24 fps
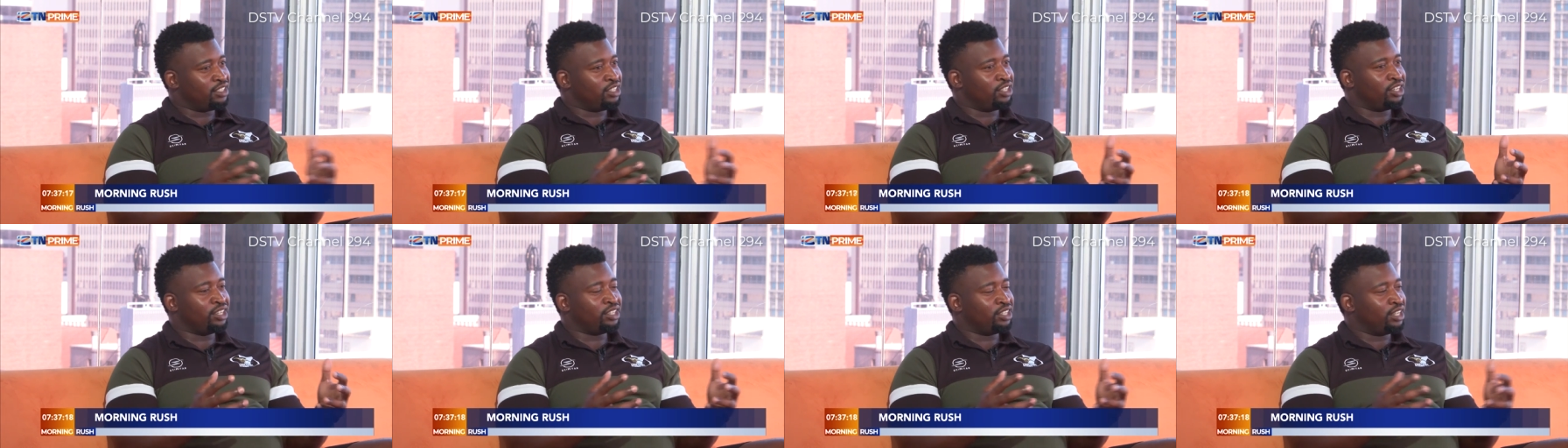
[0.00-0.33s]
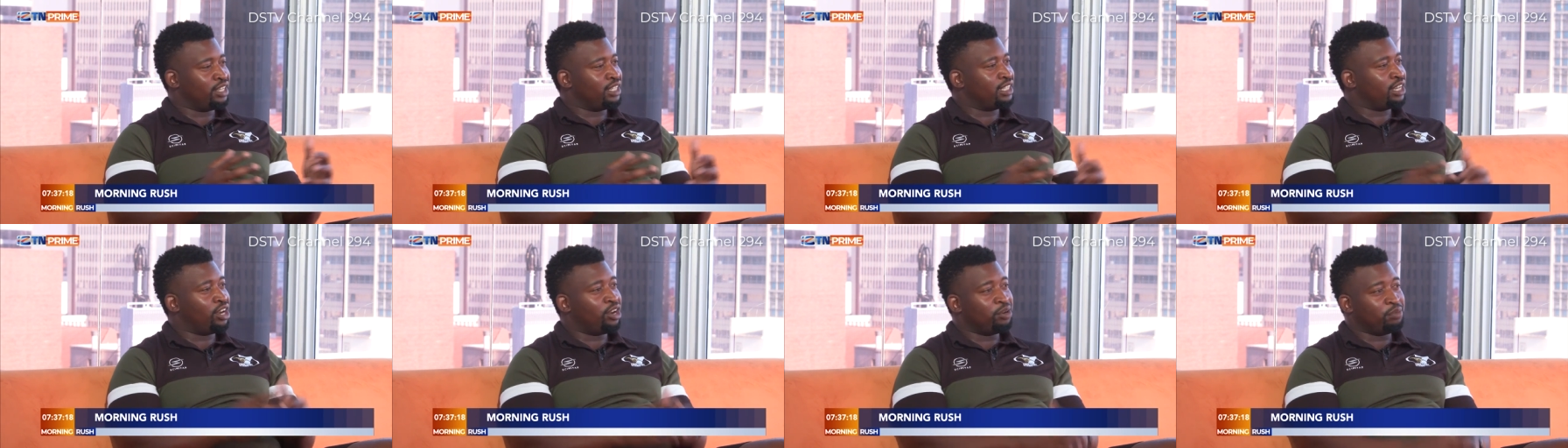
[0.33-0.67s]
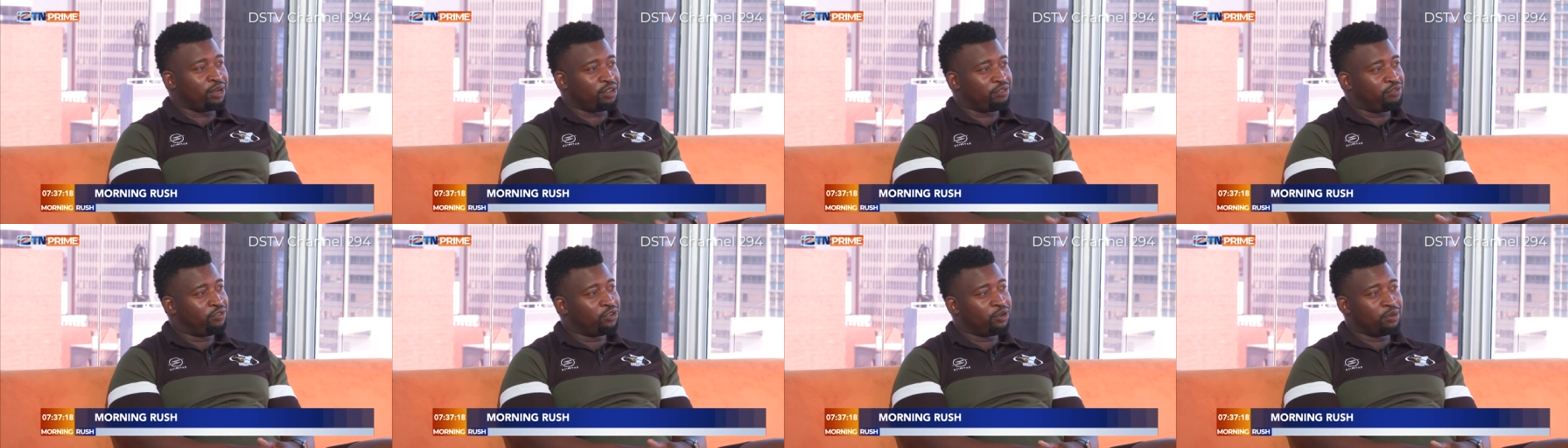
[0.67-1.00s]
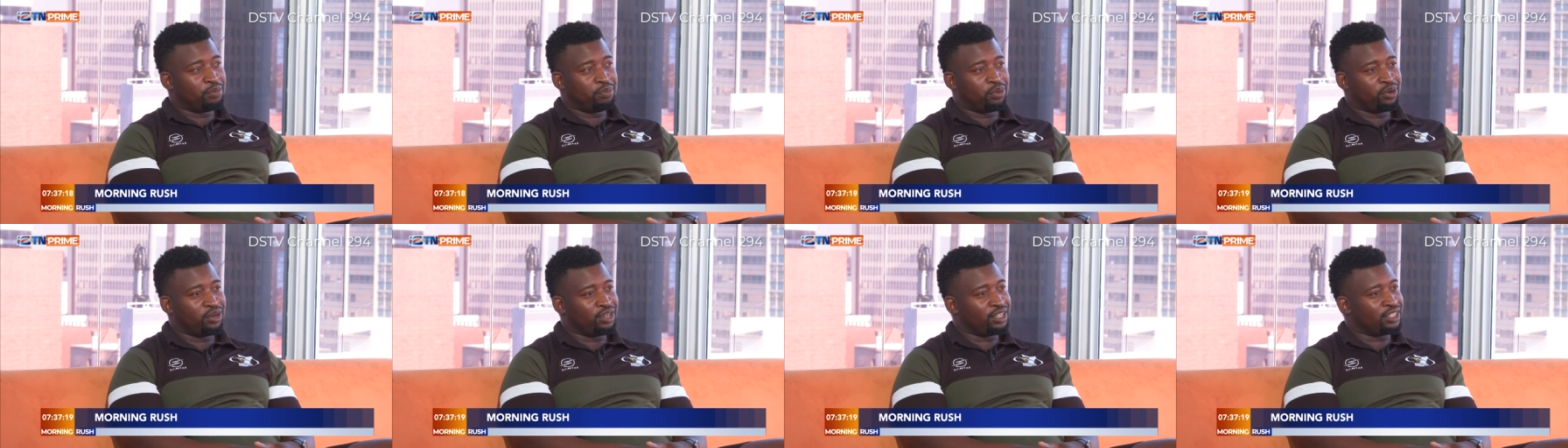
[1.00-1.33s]
you know, you're down by four
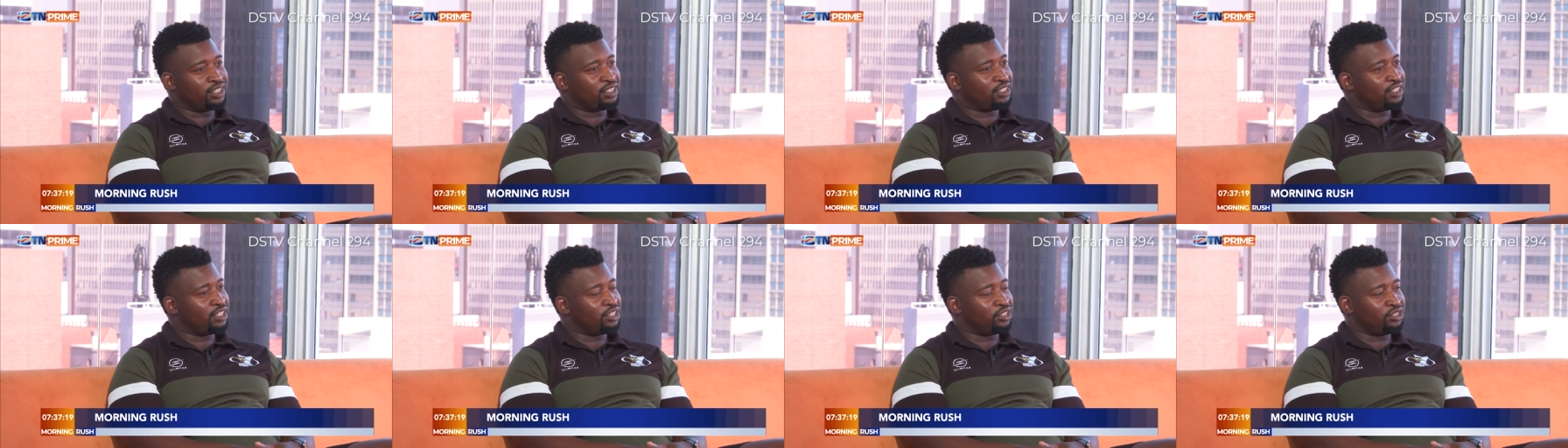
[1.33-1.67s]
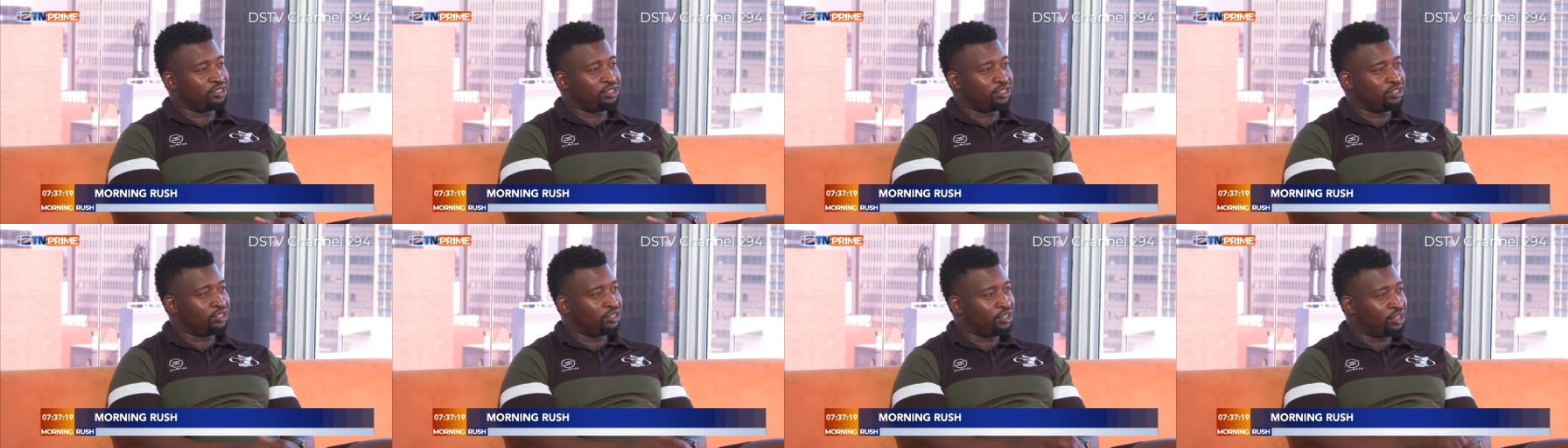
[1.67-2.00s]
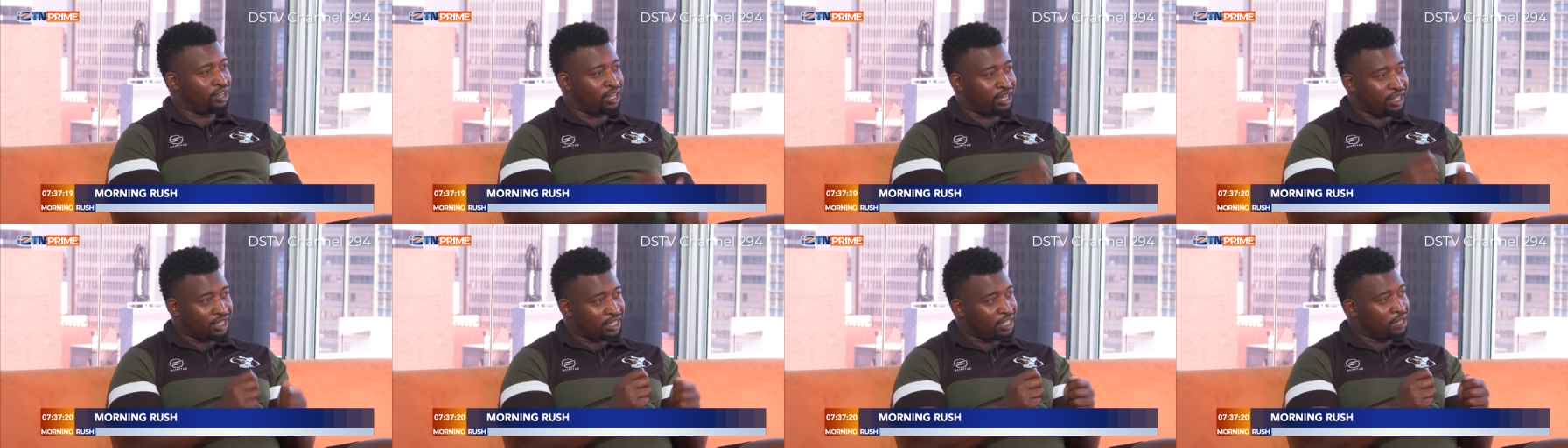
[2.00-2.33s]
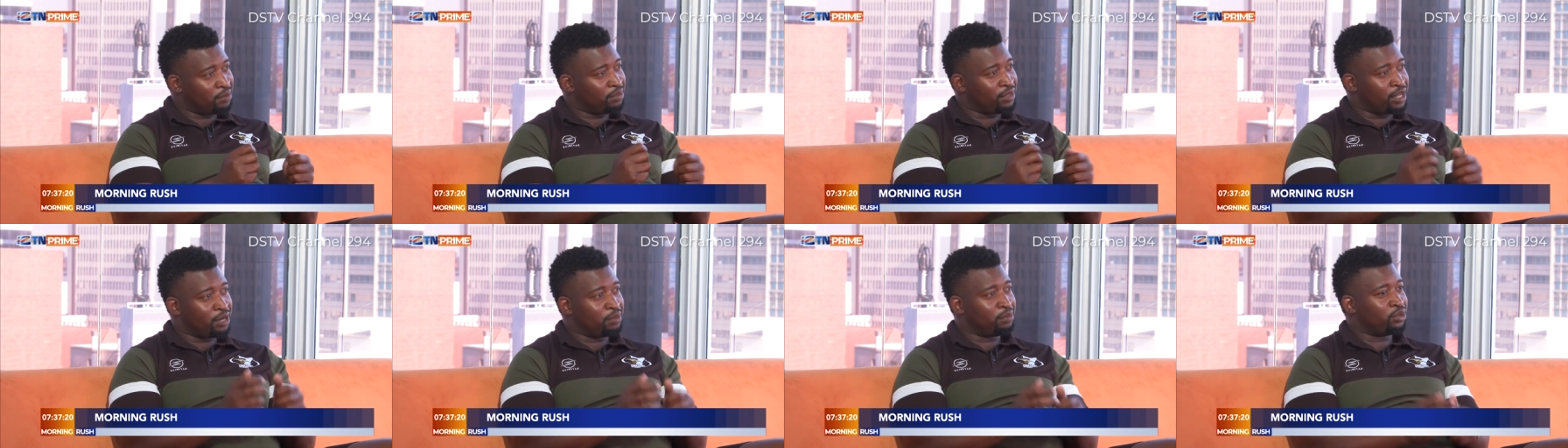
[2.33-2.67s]
points and you, you got to
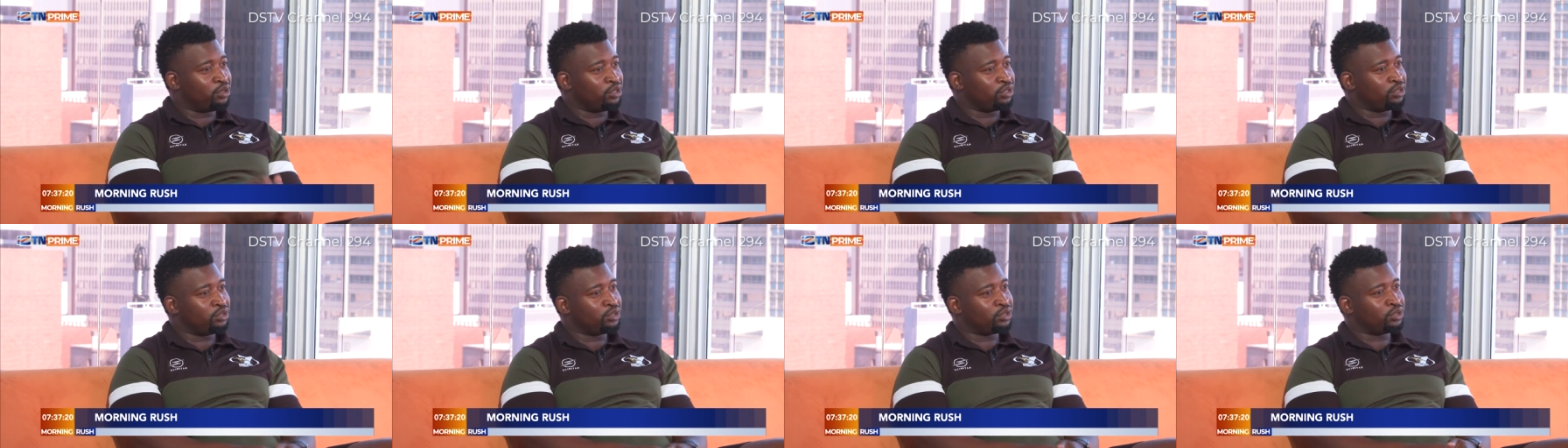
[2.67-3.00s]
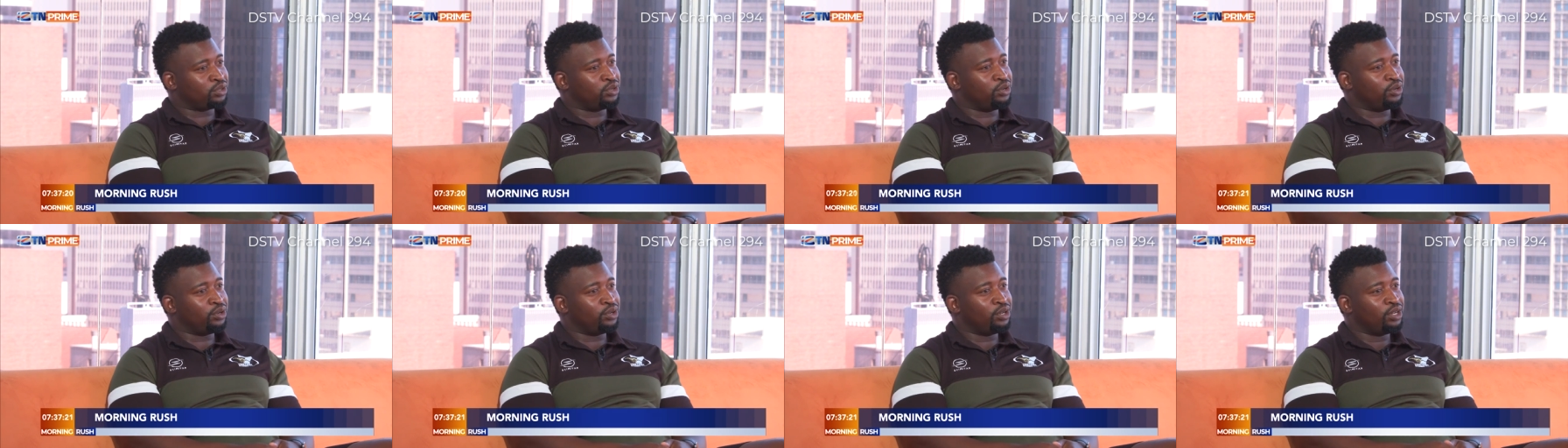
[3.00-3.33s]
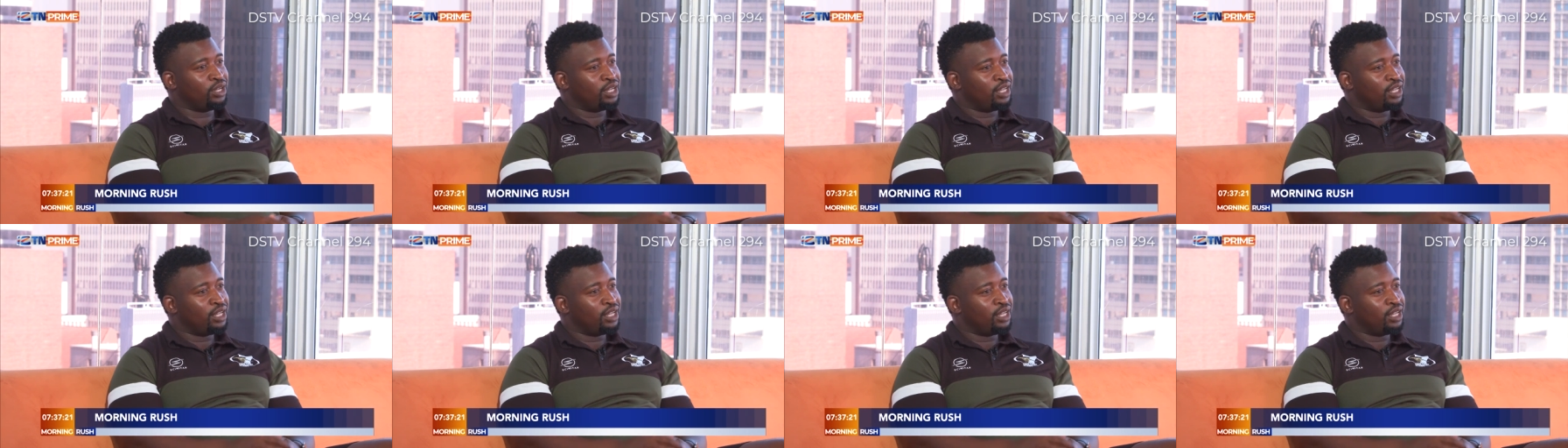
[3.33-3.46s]
keep that ball to score.